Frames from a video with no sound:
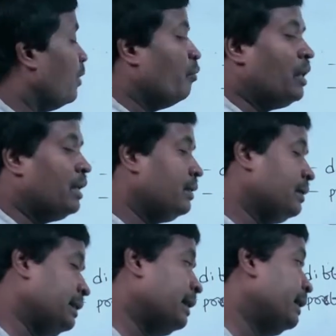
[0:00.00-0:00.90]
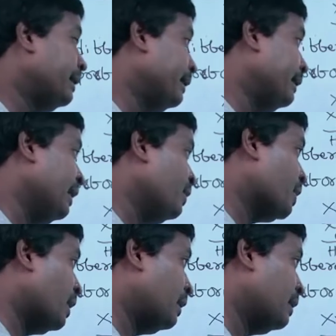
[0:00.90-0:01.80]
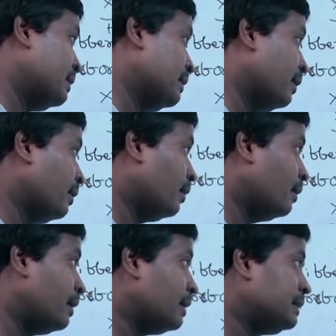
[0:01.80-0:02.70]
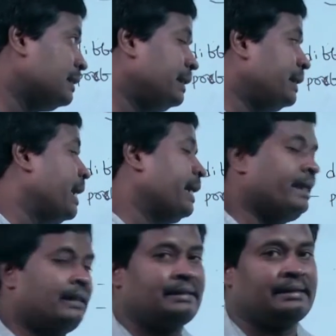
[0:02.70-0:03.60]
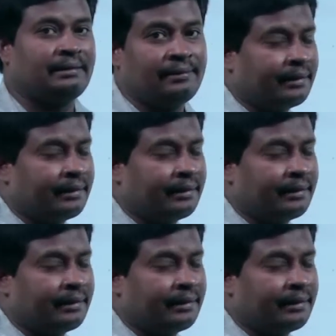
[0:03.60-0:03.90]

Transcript: water conducting channels are called as the tracheids.